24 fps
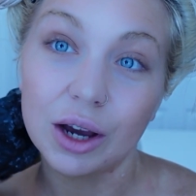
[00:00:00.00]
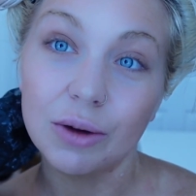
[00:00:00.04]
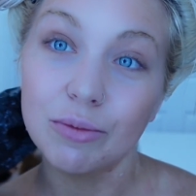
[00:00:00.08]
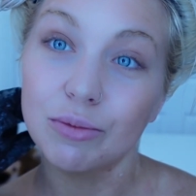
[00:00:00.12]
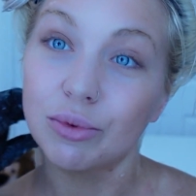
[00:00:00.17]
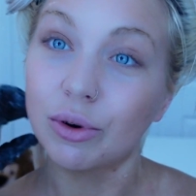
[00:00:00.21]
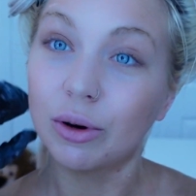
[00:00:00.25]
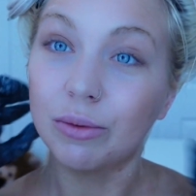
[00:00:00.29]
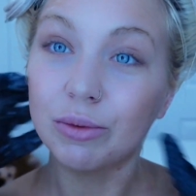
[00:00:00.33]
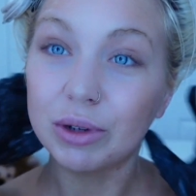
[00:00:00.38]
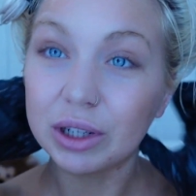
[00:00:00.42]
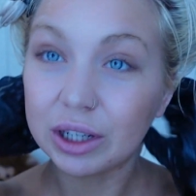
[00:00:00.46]
I'm
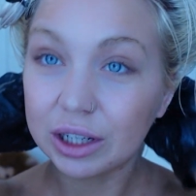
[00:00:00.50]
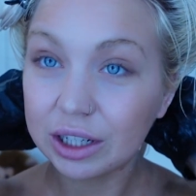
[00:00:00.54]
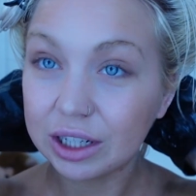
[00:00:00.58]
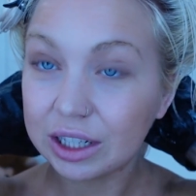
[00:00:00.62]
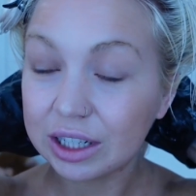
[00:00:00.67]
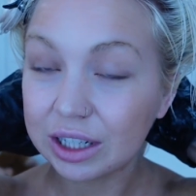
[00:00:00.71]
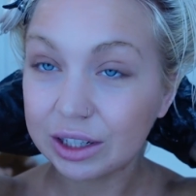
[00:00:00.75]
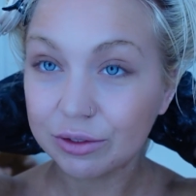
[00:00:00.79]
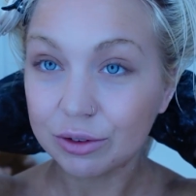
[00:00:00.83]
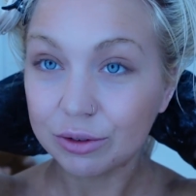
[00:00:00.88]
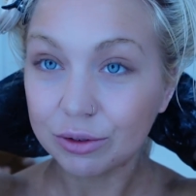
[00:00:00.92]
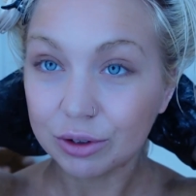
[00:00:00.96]
probably going to
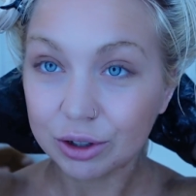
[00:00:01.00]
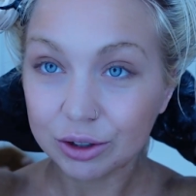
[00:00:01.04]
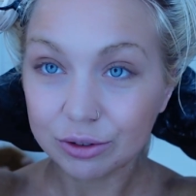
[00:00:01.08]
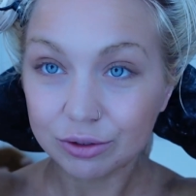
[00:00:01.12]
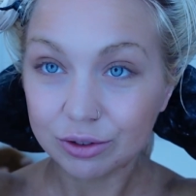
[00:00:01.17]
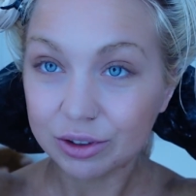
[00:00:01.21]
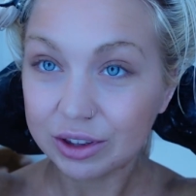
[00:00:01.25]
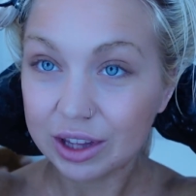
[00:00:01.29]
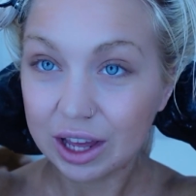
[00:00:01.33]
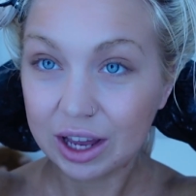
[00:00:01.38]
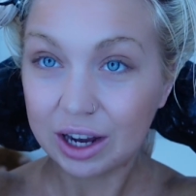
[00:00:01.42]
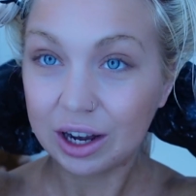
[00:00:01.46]
leave the root
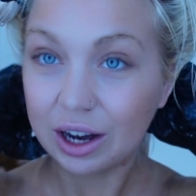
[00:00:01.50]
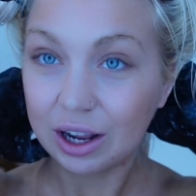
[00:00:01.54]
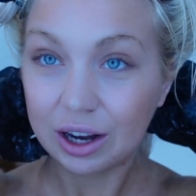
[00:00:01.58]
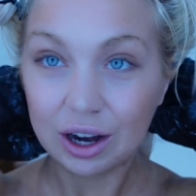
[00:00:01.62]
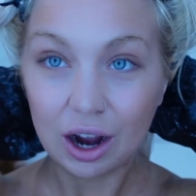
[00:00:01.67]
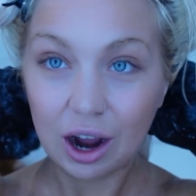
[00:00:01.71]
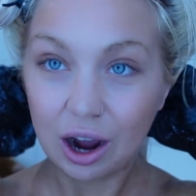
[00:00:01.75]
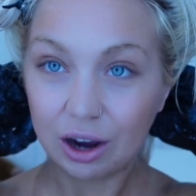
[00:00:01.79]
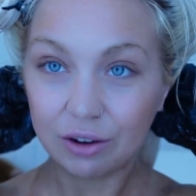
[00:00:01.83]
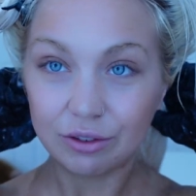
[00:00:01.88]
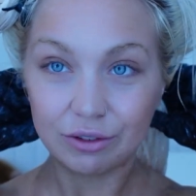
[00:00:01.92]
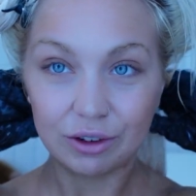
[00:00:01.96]
for then like
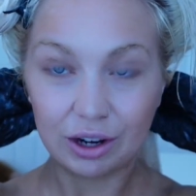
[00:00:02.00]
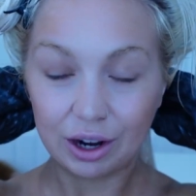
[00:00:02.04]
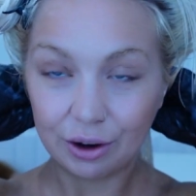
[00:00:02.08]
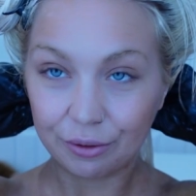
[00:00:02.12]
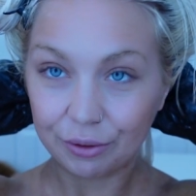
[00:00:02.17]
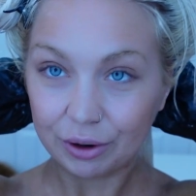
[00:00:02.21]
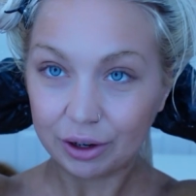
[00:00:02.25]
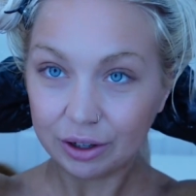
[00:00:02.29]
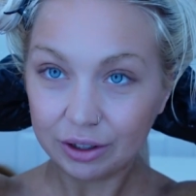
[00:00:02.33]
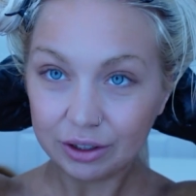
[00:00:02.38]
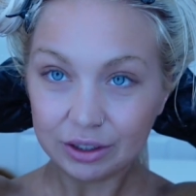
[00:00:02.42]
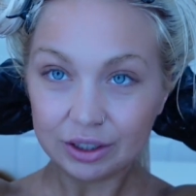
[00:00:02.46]
half an
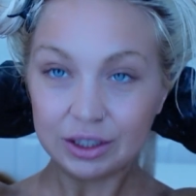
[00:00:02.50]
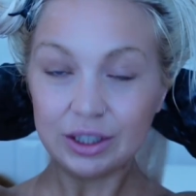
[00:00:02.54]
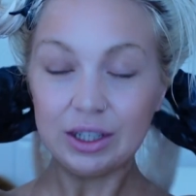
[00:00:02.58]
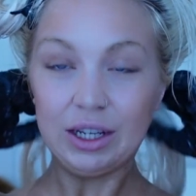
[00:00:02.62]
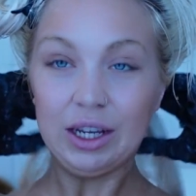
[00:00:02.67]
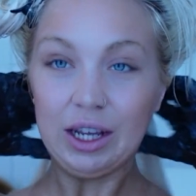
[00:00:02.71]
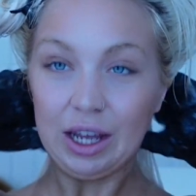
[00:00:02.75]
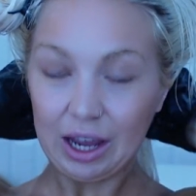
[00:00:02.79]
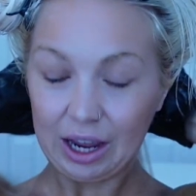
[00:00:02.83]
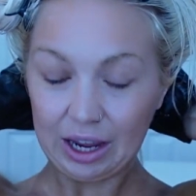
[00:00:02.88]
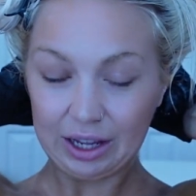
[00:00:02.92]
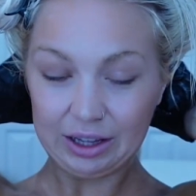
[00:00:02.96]
hour
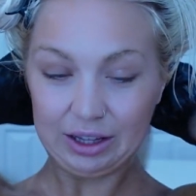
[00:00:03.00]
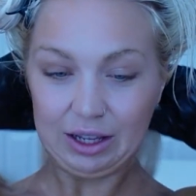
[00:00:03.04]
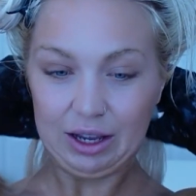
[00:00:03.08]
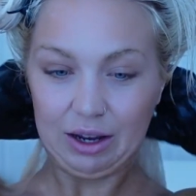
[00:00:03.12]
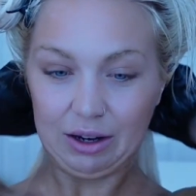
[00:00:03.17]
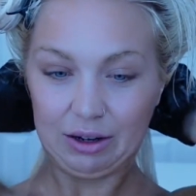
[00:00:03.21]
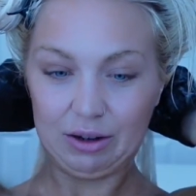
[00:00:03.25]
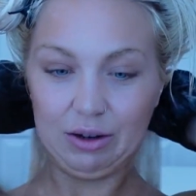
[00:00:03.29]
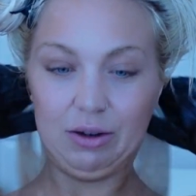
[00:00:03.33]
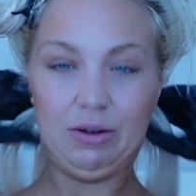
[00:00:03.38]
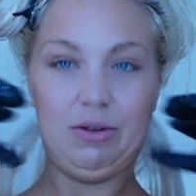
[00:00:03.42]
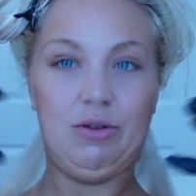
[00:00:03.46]
and
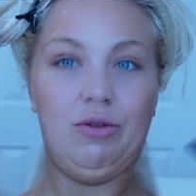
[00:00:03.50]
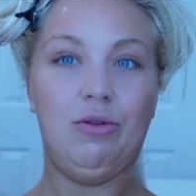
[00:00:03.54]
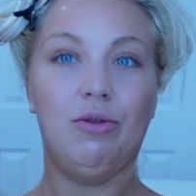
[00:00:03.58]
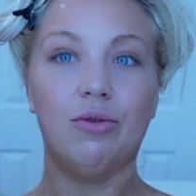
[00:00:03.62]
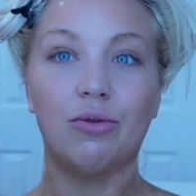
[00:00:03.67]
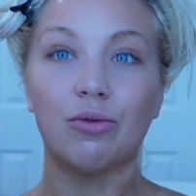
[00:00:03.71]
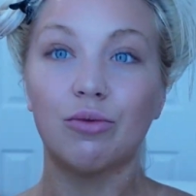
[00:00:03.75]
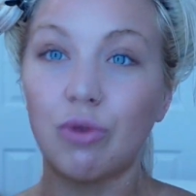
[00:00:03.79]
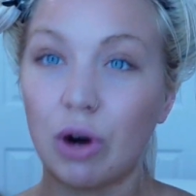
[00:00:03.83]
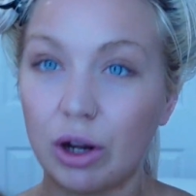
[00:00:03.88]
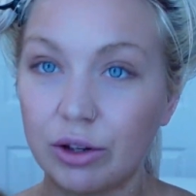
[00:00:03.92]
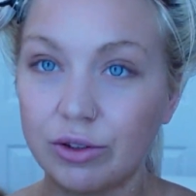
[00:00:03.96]
then
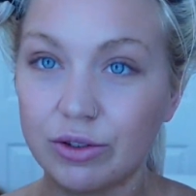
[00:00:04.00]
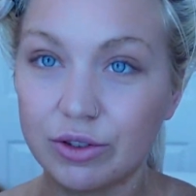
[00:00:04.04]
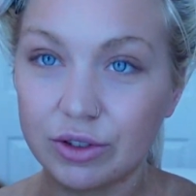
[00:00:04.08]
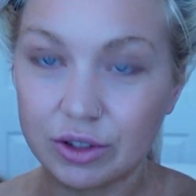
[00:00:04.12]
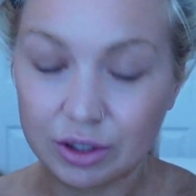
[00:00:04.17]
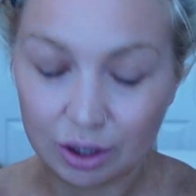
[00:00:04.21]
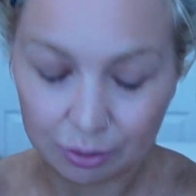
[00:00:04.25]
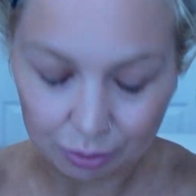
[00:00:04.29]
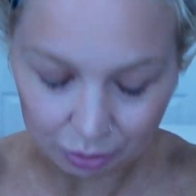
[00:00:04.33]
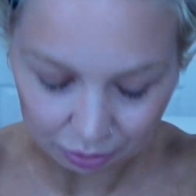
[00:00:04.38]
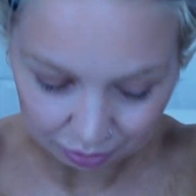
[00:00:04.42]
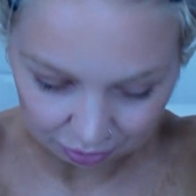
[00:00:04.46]
run
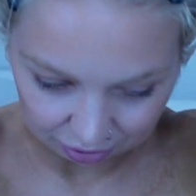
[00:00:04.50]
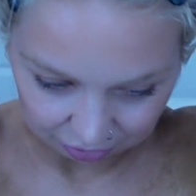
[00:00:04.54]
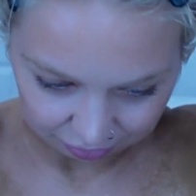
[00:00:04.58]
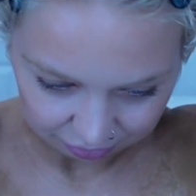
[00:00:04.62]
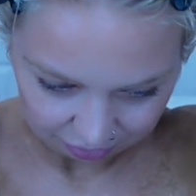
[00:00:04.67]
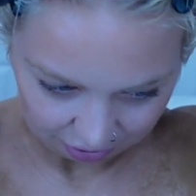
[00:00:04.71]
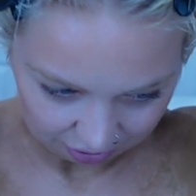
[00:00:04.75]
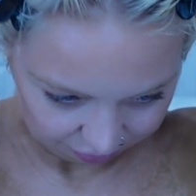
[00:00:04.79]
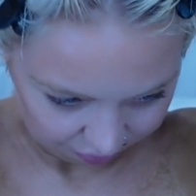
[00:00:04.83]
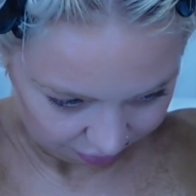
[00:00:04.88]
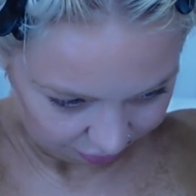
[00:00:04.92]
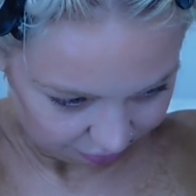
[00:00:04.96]
some a bit
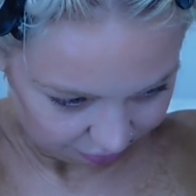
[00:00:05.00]
further